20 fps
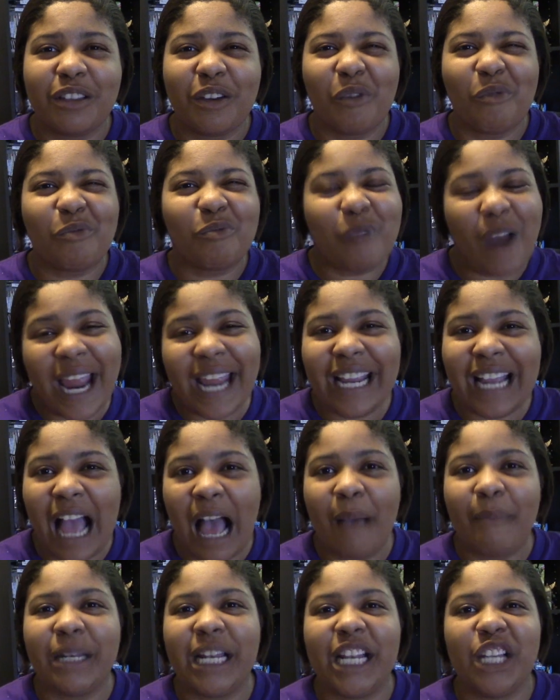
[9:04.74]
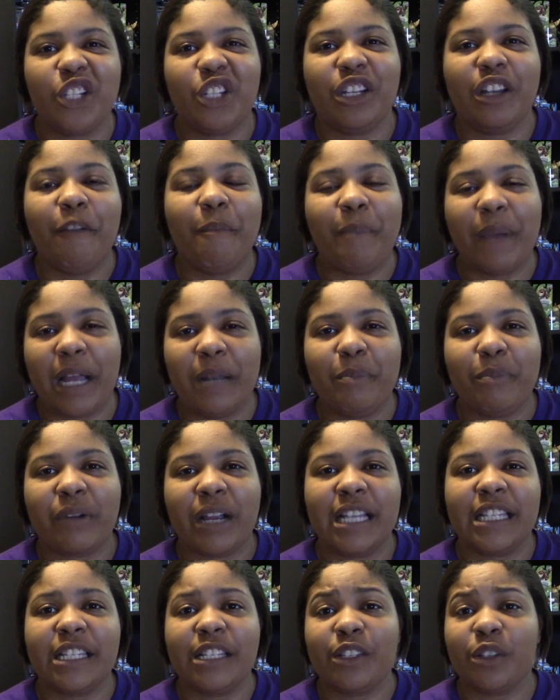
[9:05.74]
the right combination of button
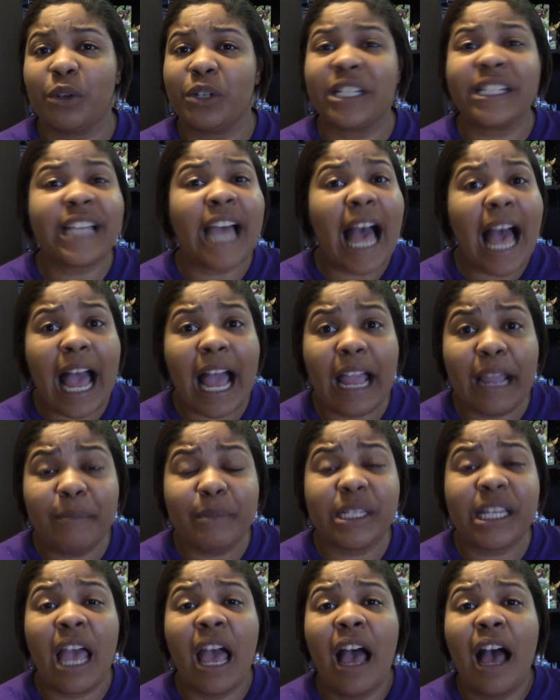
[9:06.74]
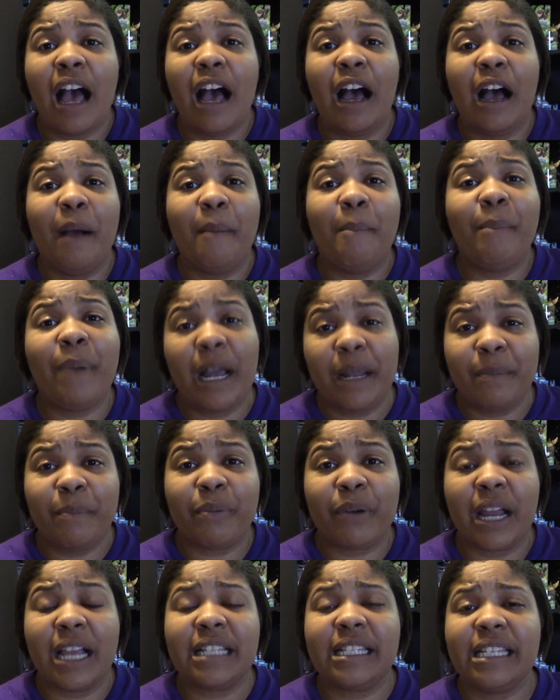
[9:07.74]
presses or timed button
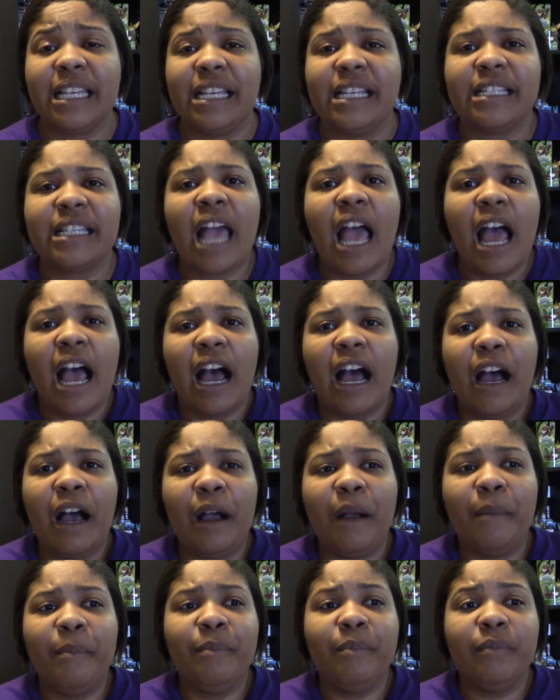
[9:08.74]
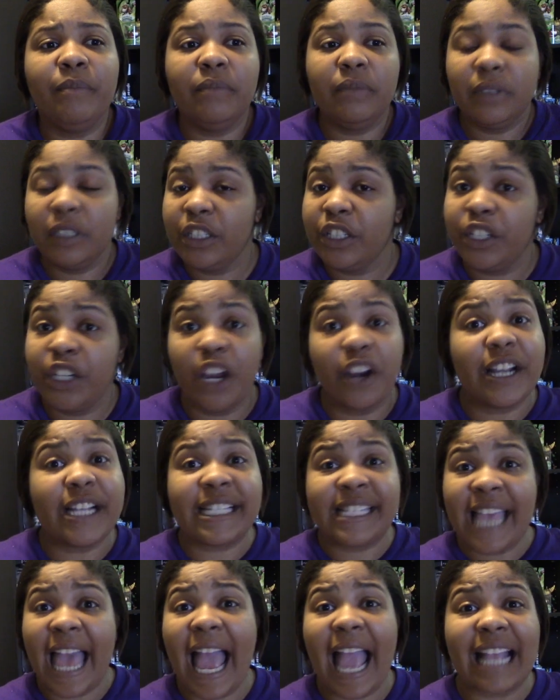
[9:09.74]
presses. Your
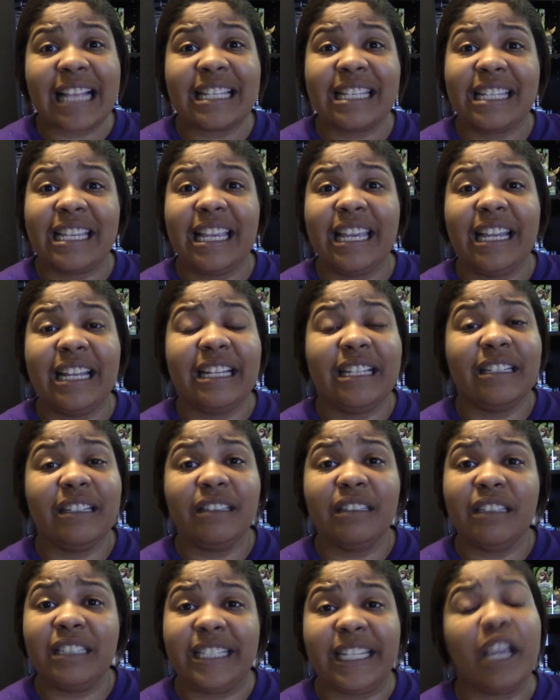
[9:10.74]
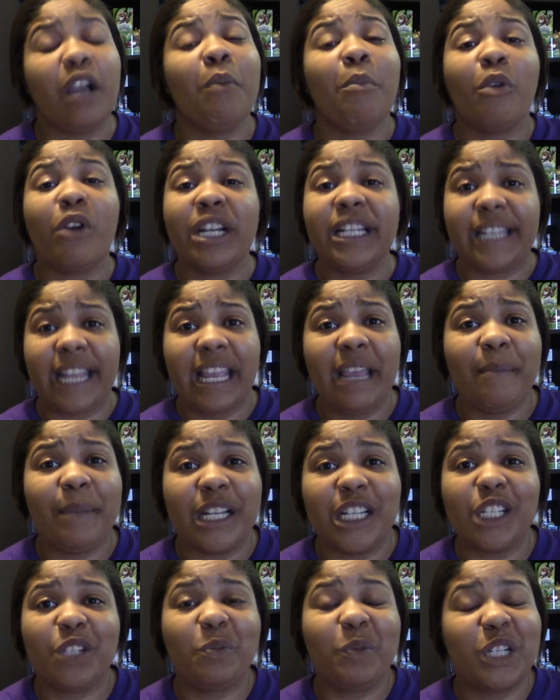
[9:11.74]
attacks can deal more
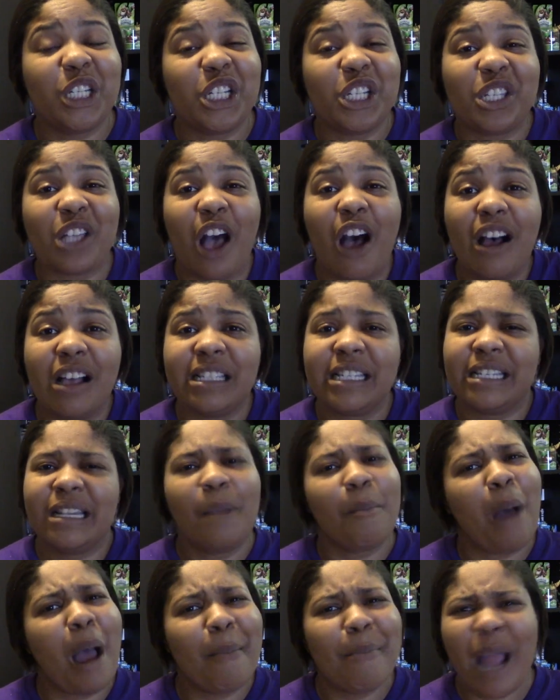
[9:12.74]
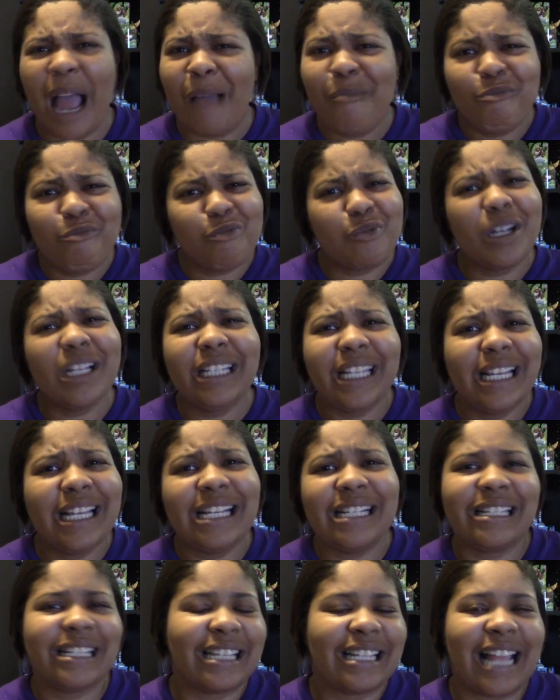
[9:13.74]
damage, which is awesome. I'm really
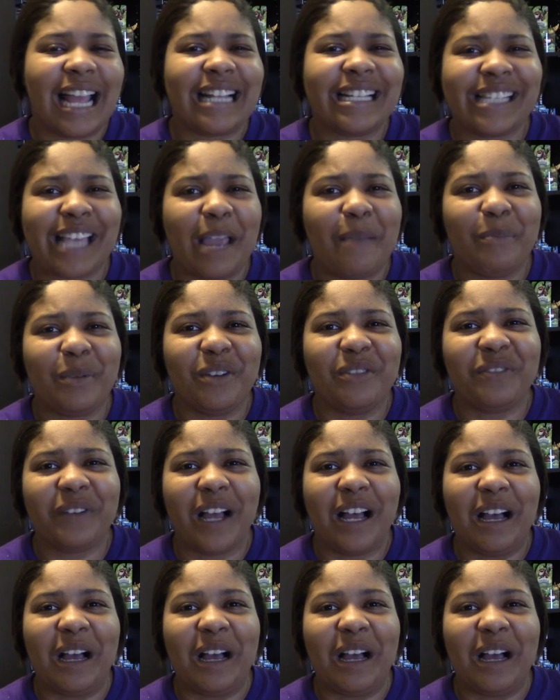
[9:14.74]
into that type of